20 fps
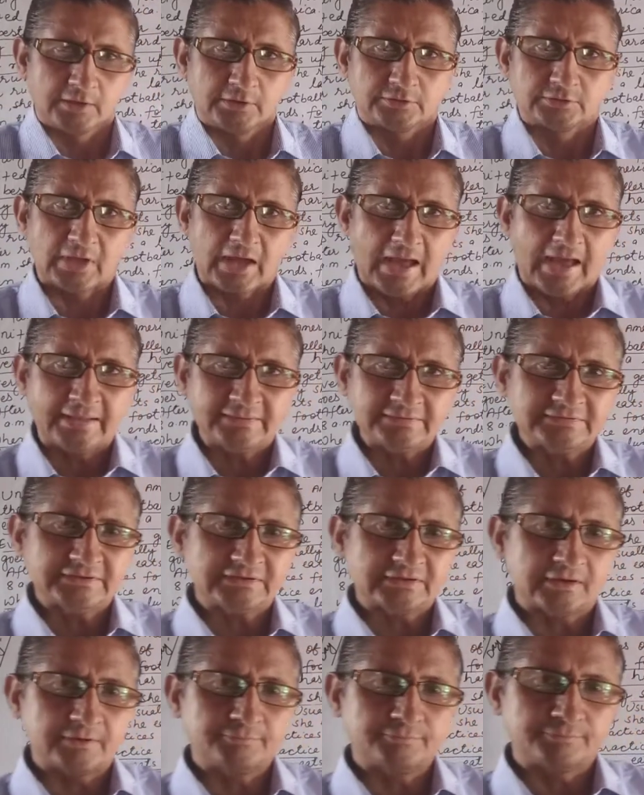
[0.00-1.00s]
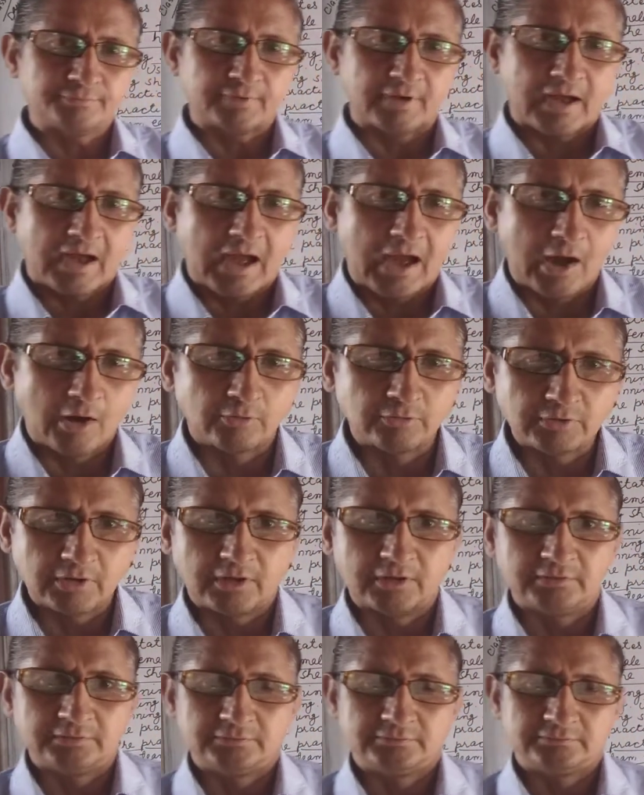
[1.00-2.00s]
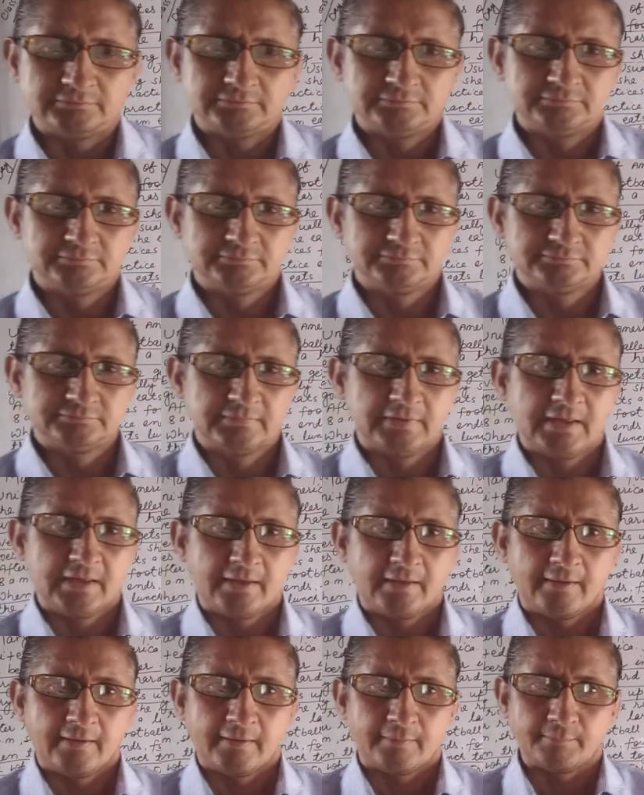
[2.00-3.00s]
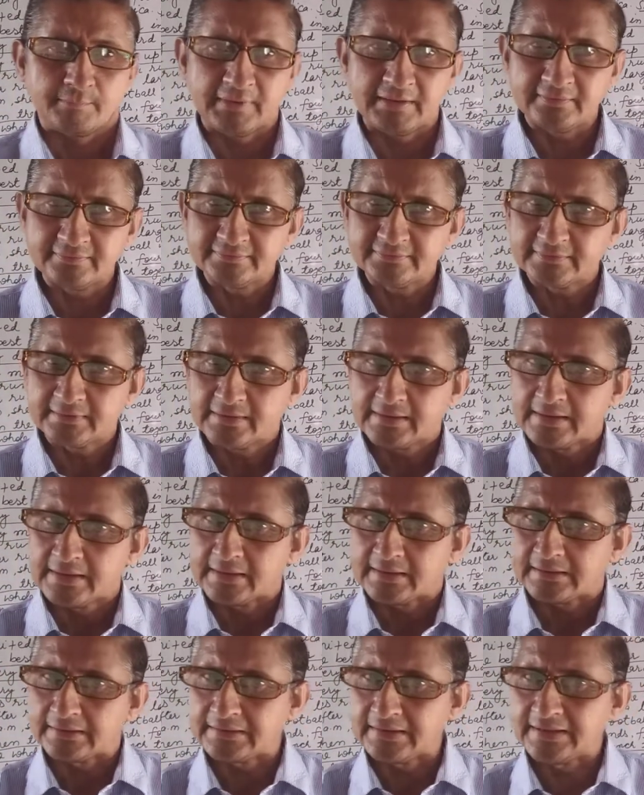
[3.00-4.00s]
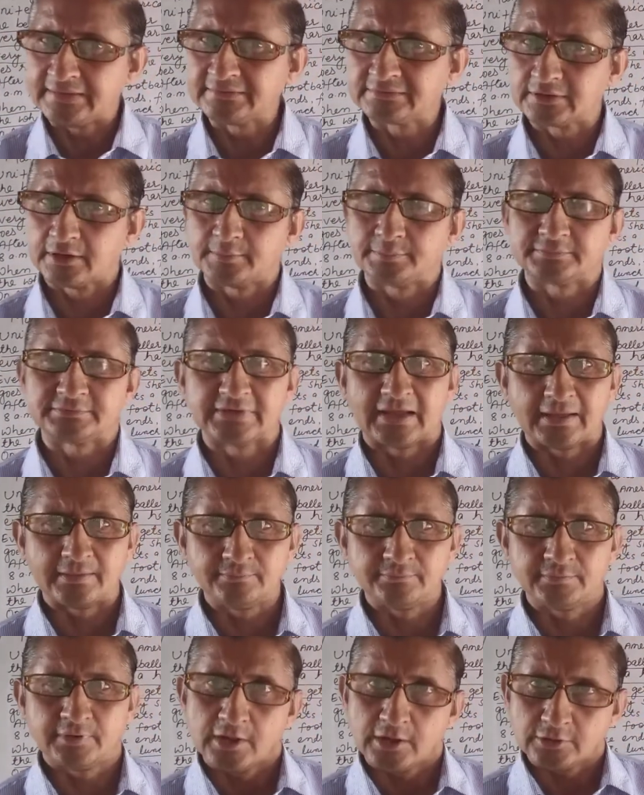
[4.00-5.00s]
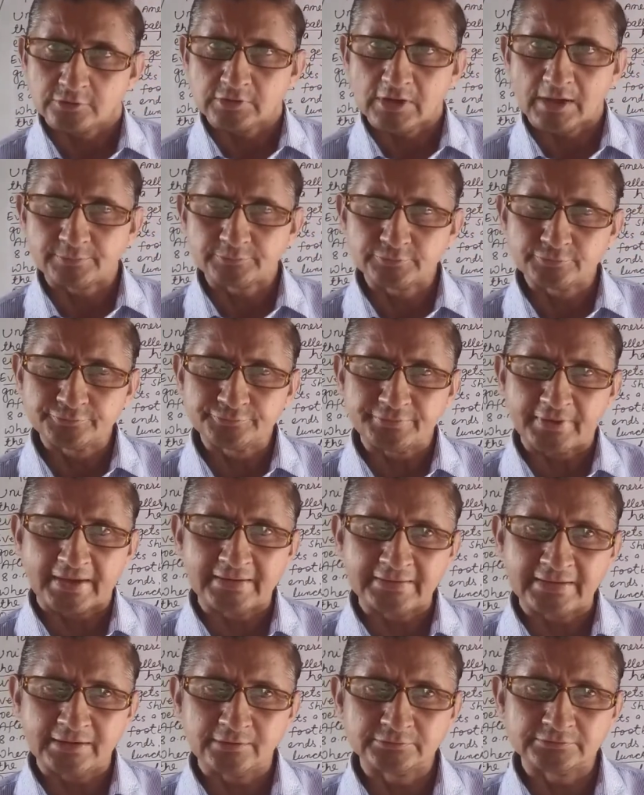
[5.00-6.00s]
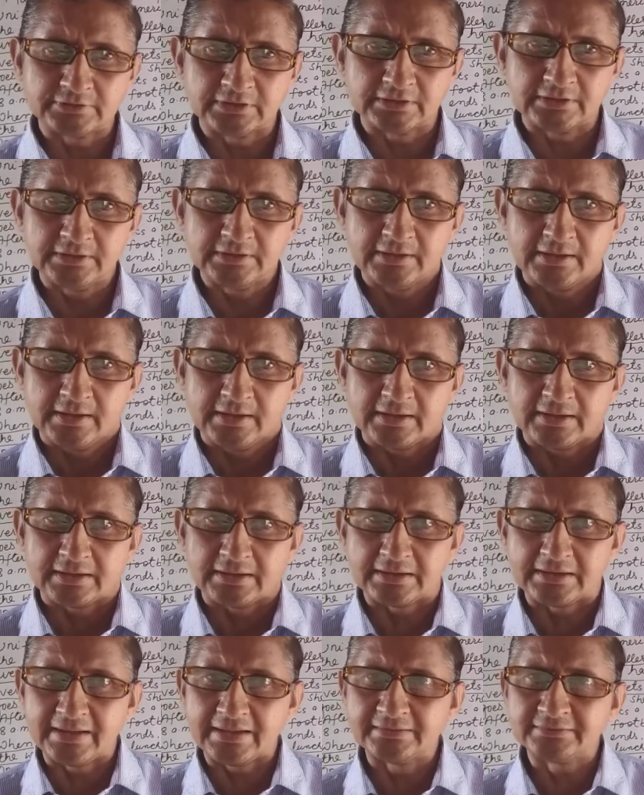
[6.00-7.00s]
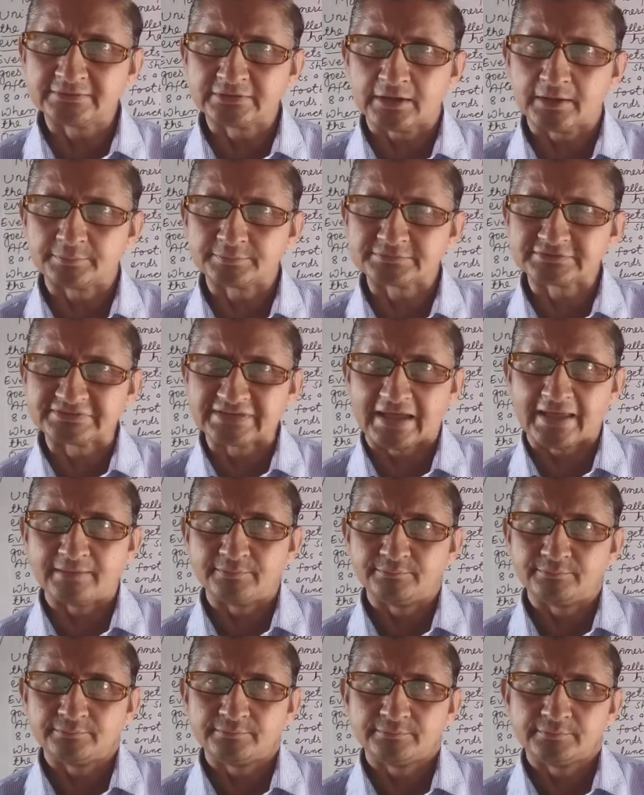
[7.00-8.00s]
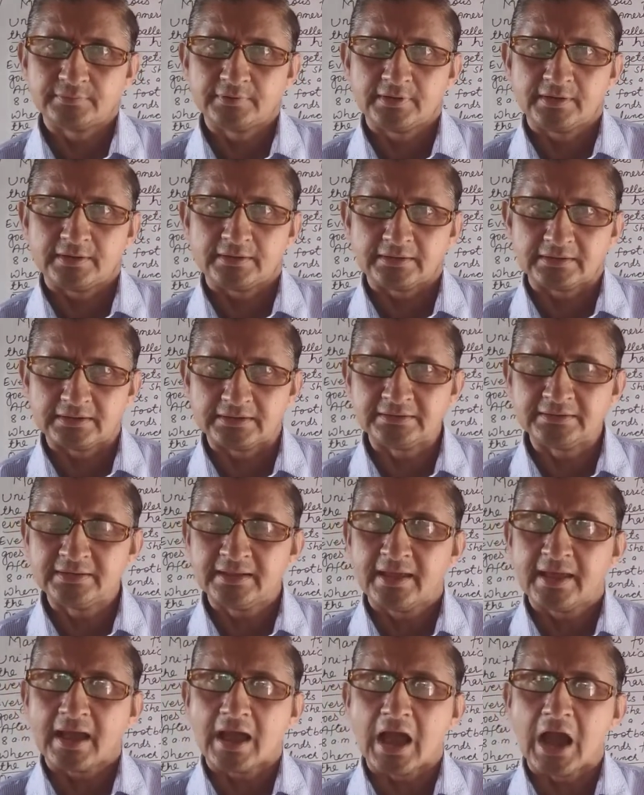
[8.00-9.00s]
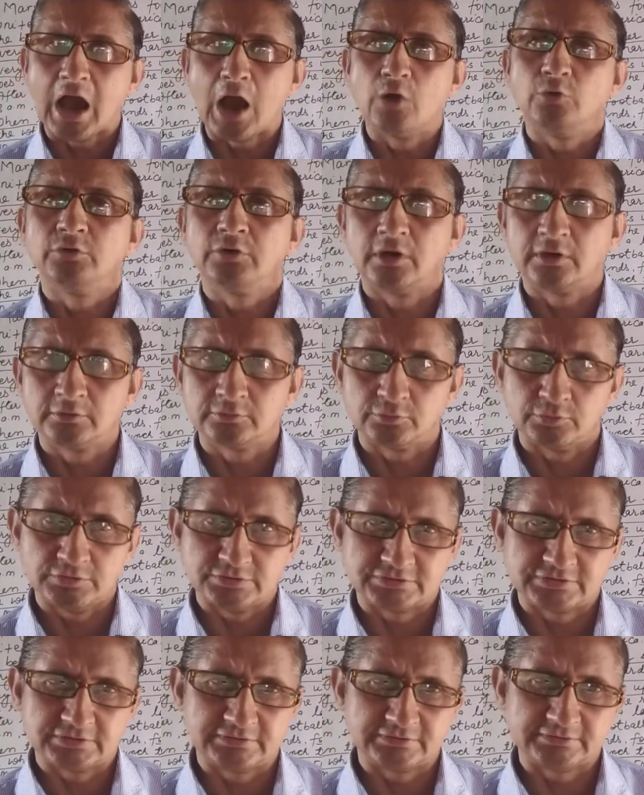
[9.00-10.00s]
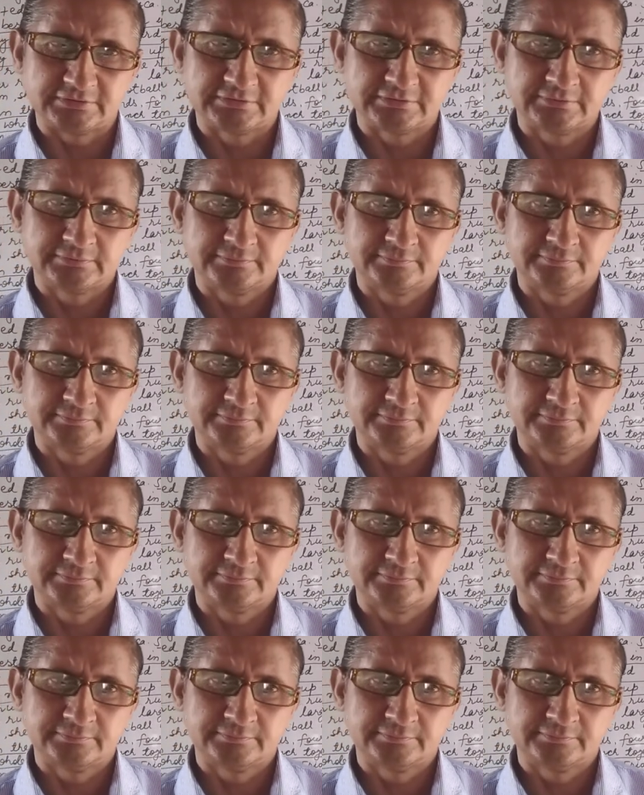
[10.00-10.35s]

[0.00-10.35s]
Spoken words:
The answer of how long means length of time. You have to find out the length of time in how long questions.